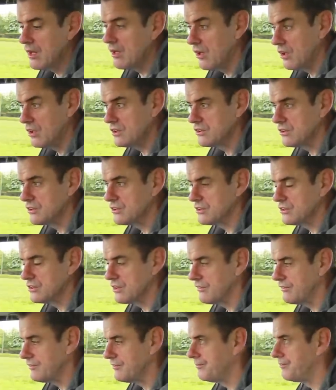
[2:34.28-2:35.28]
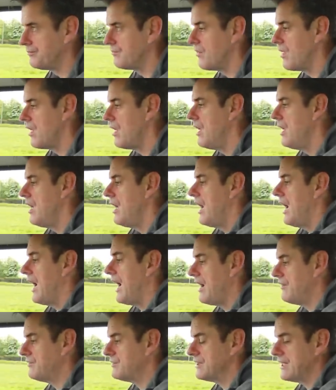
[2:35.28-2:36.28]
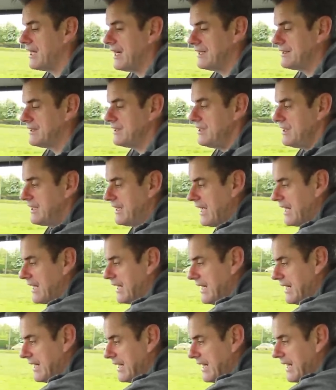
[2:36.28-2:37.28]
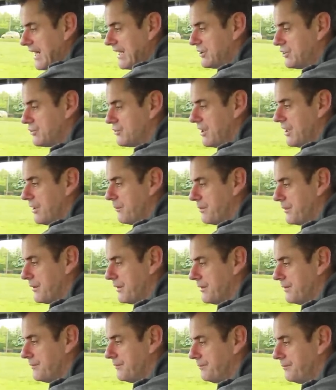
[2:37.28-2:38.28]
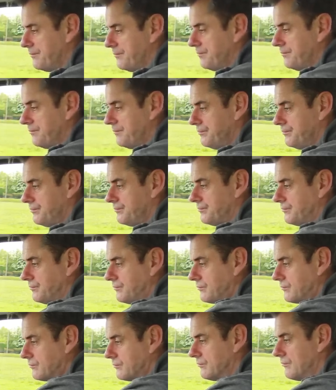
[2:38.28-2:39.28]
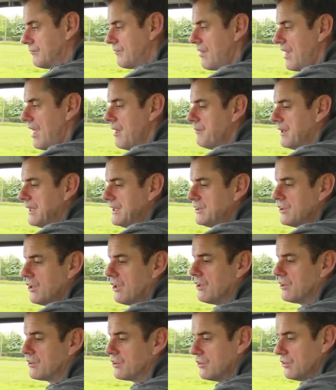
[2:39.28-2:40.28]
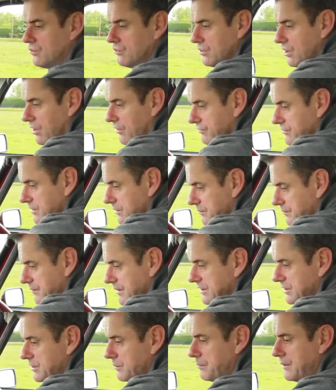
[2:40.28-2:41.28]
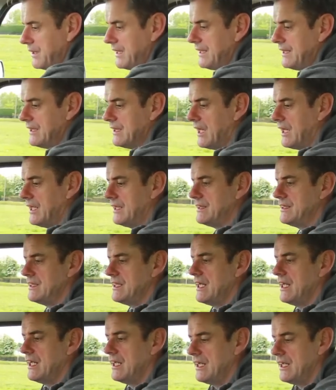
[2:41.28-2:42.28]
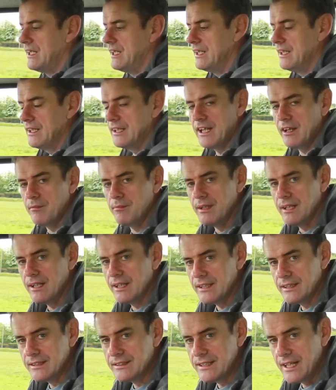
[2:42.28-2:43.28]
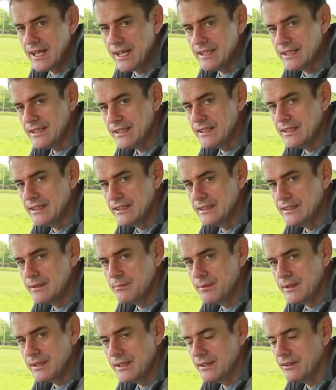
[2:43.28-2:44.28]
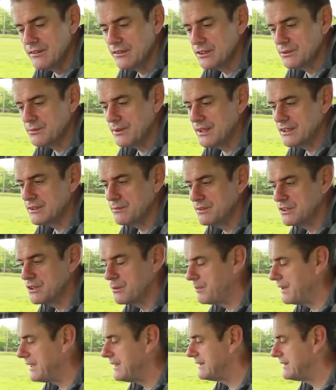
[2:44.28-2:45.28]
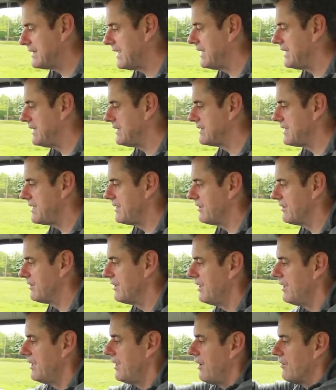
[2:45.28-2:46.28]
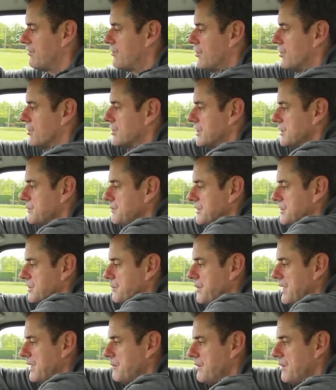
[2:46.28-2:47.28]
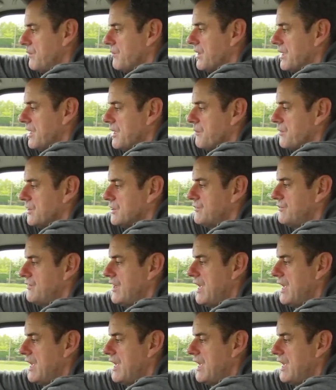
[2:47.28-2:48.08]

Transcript: and all sorts of stuff. After that you get a little ashtray up here. My daughter, who loved Mr. Bean idea, gave me a little teddy to be in here as well. So Mr. Bean's teddy's here, of course, because Mr. Bean being one of the most